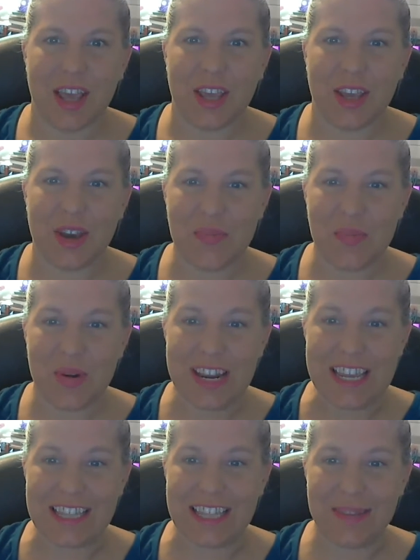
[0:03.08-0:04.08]
Good
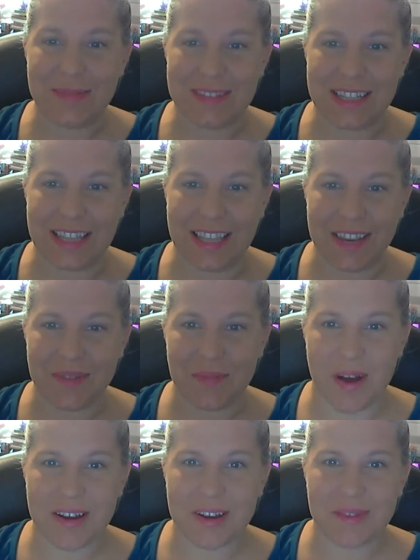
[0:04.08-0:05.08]
morning, Leap to Lead.
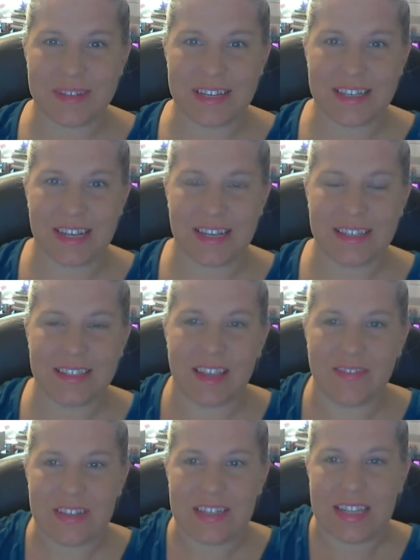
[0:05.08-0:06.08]
Welcome to day
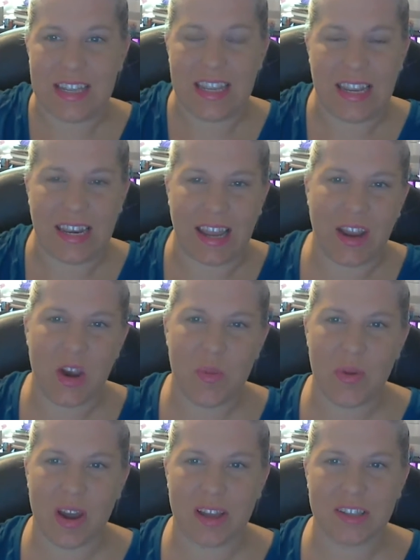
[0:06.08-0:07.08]
17. I hope
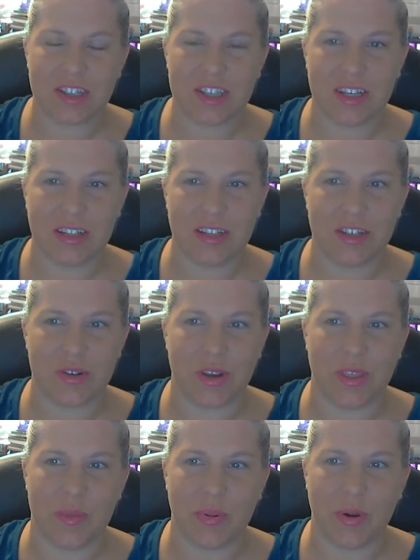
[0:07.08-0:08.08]
you guys are still
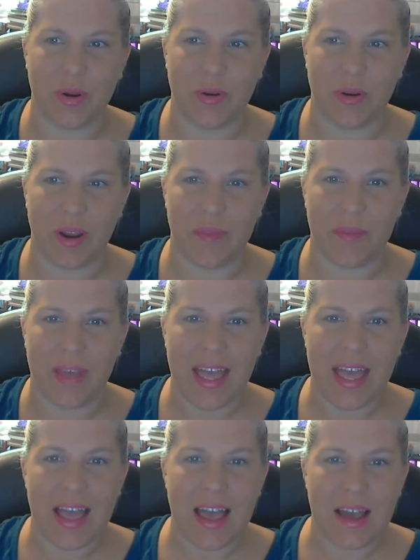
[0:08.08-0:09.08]
enjoying the program.
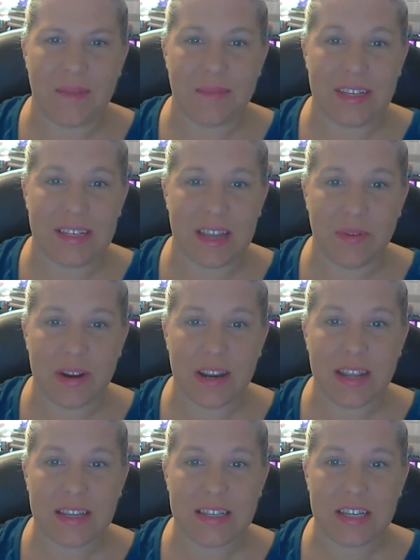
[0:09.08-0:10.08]
Today we're going
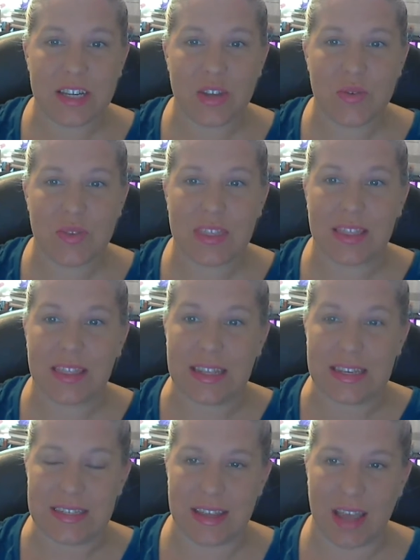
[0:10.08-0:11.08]
to continue with the
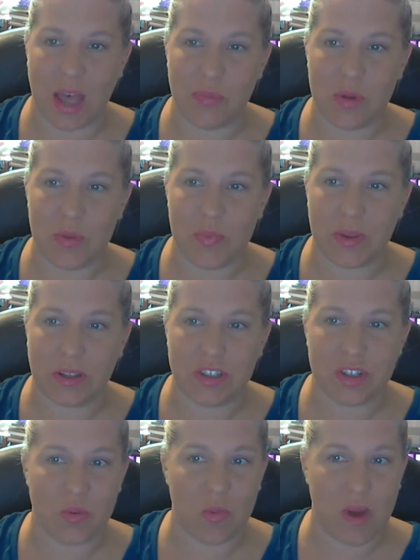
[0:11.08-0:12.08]
list to help you build
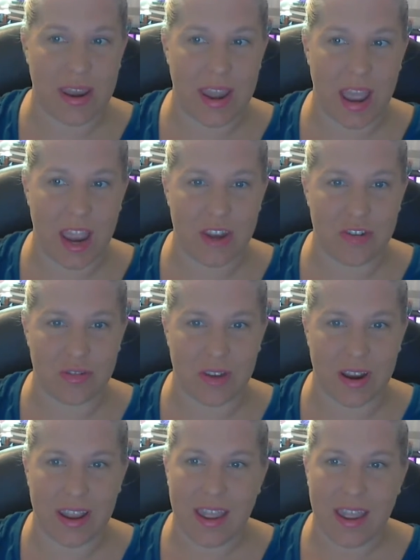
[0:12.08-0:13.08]
your 100.